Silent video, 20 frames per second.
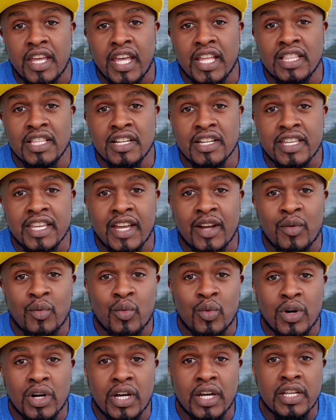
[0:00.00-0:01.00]
and look at
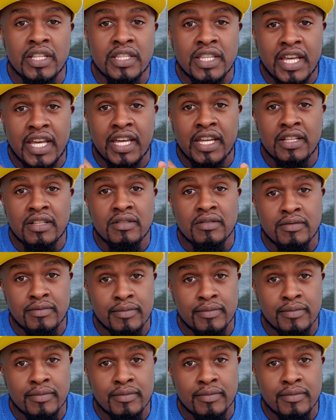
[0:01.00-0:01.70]
one that.